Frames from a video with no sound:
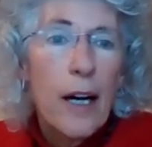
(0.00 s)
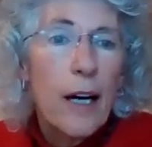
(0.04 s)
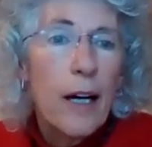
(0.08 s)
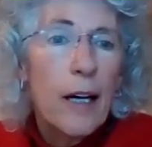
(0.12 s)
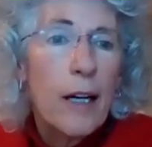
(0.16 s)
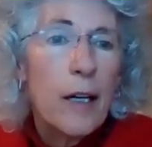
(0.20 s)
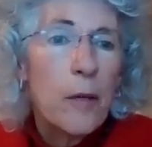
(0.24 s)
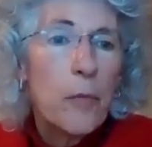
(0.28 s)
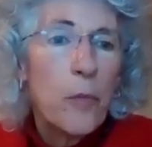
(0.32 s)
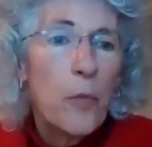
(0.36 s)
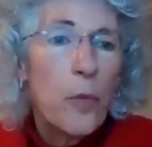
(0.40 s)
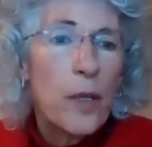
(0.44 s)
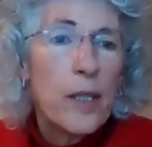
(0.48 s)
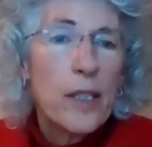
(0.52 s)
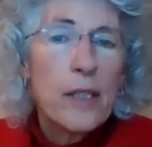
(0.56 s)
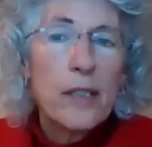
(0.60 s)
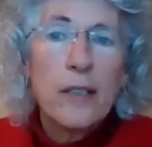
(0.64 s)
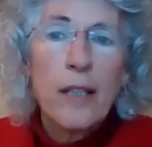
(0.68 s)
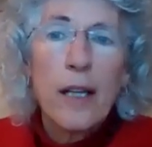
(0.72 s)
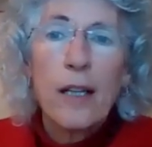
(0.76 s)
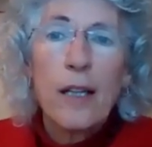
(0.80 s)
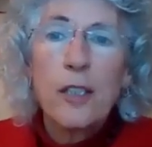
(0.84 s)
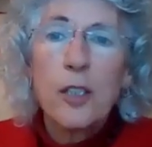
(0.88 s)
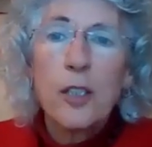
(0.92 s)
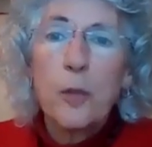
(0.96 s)

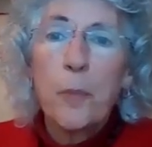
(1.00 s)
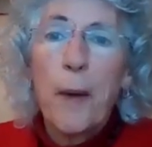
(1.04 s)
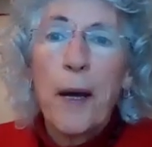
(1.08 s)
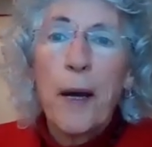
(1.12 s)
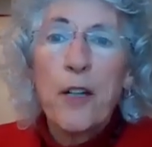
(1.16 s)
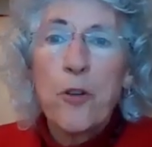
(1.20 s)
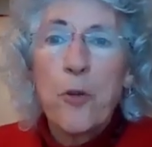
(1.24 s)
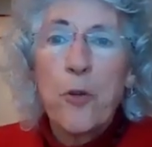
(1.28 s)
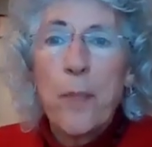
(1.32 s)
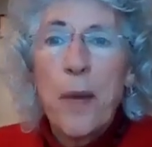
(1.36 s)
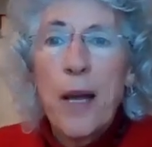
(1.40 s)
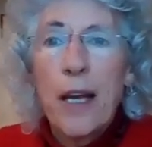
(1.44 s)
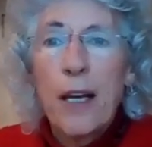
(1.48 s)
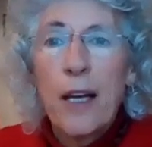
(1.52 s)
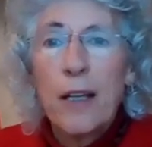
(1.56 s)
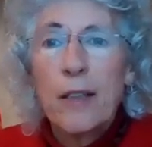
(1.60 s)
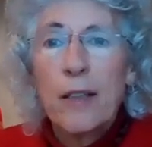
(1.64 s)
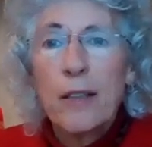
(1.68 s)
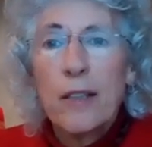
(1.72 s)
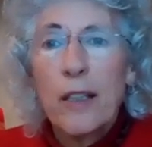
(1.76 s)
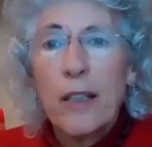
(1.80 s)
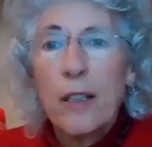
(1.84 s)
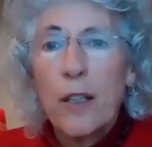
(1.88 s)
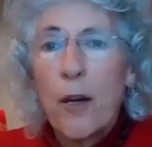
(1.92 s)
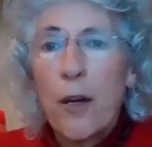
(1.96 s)
was a
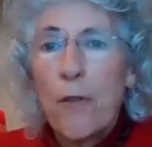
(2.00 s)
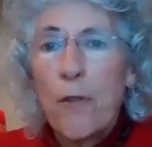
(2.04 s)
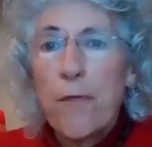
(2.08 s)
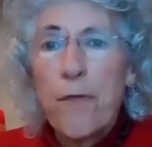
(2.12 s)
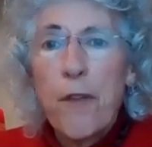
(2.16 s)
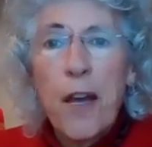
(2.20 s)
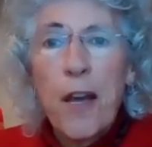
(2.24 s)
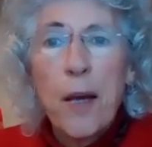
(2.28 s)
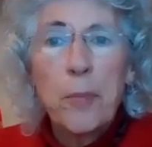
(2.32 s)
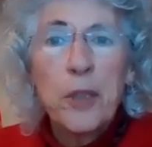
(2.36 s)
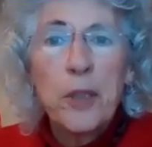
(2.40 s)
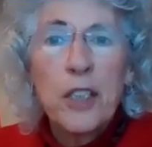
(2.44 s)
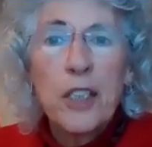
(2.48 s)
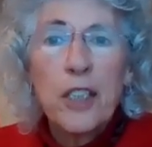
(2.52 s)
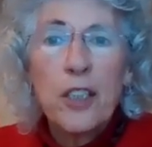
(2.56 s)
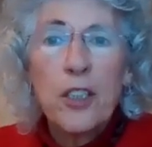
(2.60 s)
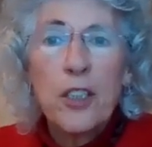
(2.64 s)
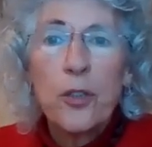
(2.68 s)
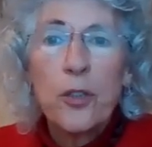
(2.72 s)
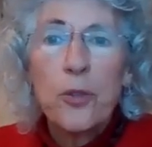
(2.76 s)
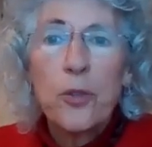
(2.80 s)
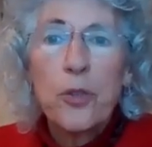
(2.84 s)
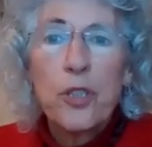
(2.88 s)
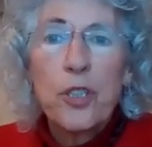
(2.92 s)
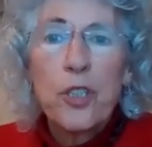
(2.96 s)
Spider-Man that a family
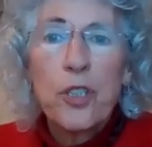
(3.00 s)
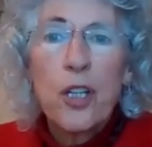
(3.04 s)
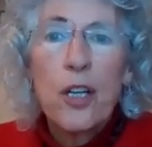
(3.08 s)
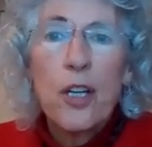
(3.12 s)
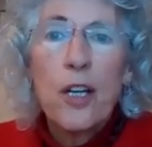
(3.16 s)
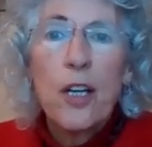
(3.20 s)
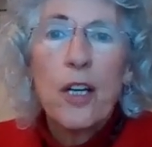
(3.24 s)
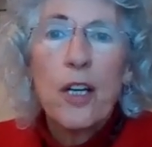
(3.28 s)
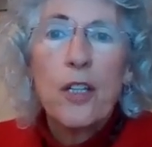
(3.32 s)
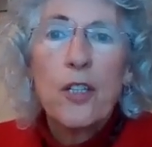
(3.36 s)
used